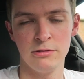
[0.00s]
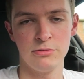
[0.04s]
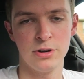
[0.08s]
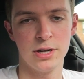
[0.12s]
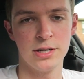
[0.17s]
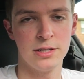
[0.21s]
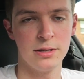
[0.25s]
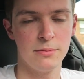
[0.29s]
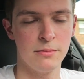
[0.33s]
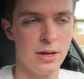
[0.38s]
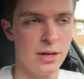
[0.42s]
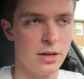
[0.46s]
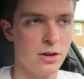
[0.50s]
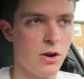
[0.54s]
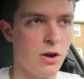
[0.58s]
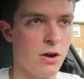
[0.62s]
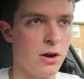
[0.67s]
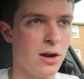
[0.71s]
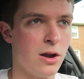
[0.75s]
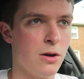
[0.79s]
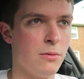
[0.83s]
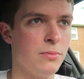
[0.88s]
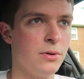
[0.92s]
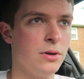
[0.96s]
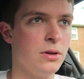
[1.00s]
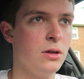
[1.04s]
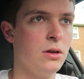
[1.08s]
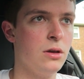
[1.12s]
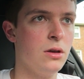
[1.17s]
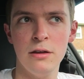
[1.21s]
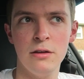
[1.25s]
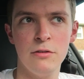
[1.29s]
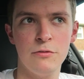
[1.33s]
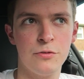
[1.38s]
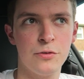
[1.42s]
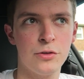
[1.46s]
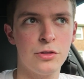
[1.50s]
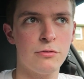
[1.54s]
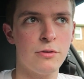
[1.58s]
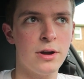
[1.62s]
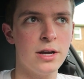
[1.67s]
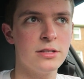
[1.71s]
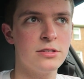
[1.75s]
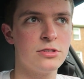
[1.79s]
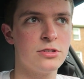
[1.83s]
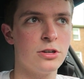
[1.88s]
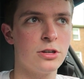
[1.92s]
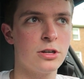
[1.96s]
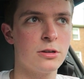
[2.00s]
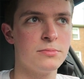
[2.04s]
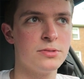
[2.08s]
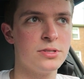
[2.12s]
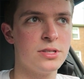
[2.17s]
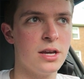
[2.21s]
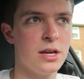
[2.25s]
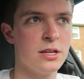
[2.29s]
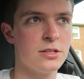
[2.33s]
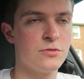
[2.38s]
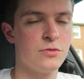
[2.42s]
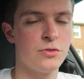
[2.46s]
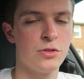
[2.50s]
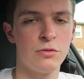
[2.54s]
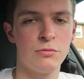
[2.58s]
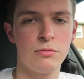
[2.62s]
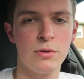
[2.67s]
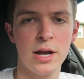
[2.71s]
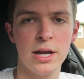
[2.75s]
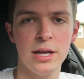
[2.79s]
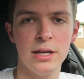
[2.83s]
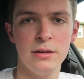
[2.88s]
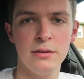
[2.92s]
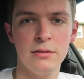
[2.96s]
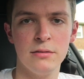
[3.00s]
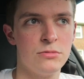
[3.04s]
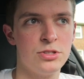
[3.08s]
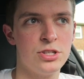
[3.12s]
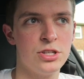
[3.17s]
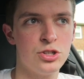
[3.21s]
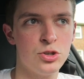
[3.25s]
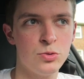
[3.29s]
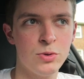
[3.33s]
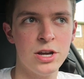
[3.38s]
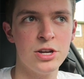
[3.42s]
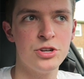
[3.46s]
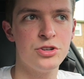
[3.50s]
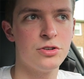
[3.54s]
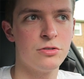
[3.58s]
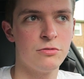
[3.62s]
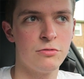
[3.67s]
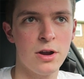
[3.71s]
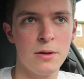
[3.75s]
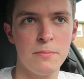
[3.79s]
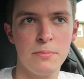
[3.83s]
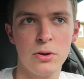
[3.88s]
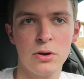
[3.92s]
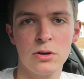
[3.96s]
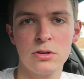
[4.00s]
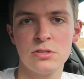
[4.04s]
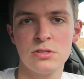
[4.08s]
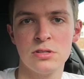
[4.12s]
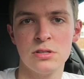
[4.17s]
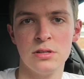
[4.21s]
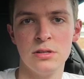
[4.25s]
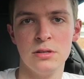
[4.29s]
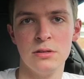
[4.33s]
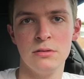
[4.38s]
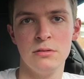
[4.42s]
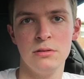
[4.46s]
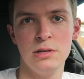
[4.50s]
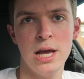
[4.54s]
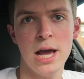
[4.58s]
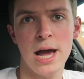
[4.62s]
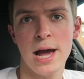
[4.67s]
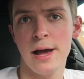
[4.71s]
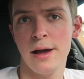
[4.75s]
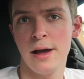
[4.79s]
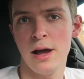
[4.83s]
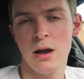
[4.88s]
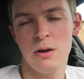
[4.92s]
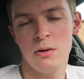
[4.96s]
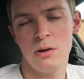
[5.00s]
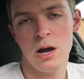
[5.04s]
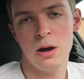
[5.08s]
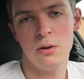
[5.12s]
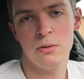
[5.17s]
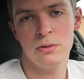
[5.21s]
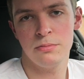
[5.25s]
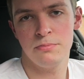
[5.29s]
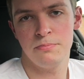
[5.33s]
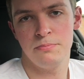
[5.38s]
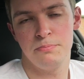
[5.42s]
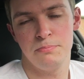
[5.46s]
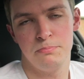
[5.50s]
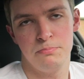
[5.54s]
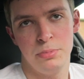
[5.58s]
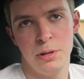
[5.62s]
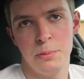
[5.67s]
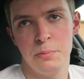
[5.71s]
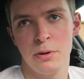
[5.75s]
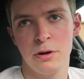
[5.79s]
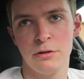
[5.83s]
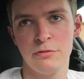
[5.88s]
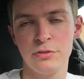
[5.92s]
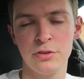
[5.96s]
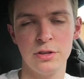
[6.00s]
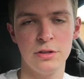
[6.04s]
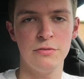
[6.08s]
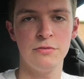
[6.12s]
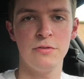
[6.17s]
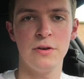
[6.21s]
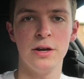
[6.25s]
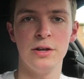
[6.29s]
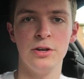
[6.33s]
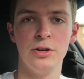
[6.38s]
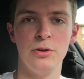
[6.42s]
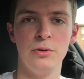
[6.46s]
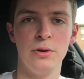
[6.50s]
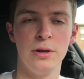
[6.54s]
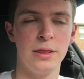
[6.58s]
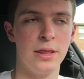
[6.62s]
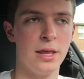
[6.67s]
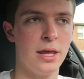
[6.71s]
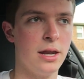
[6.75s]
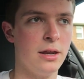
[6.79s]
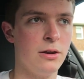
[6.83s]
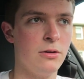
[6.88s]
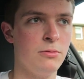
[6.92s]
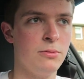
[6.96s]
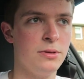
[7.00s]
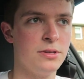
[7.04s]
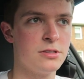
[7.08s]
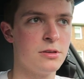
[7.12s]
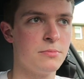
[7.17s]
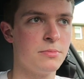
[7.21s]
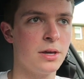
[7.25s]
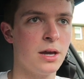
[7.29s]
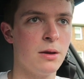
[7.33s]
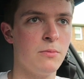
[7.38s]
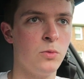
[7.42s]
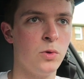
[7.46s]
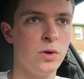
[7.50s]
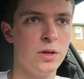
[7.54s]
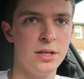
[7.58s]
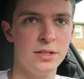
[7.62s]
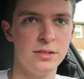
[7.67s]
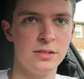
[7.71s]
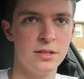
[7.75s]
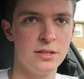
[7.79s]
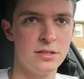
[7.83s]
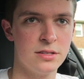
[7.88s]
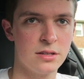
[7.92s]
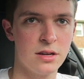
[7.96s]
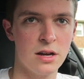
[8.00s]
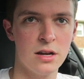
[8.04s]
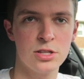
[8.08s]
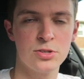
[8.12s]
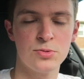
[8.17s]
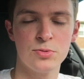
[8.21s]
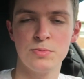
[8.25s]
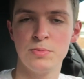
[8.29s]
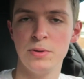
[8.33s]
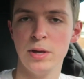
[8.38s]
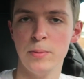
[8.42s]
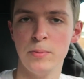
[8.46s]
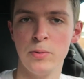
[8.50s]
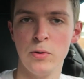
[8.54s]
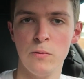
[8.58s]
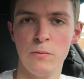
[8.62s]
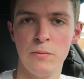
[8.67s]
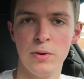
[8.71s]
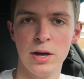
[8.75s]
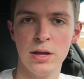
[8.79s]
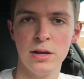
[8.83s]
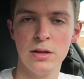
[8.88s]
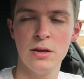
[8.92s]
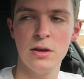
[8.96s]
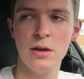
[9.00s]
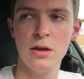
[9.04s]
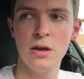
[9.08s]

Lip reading: renting my car out. But for the right circumstance, for the right situation, right person, yeah, I would be perfectly fine doing that, and it'd be something I'm willing to discuss with people. But